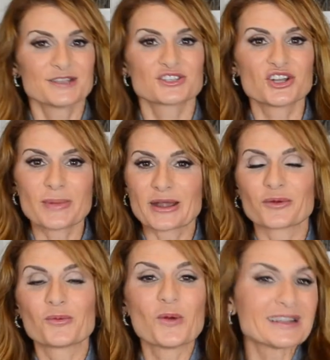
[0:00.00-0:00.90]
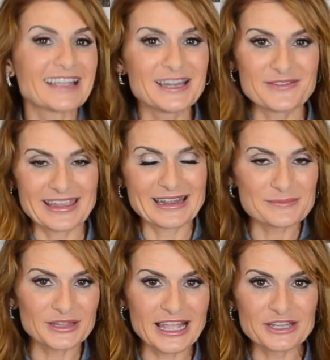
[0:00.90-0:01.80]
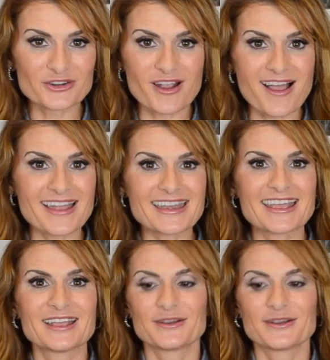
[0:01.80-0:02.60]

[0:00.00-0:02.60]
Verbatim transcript: So no matter what kind of eating plan you're on,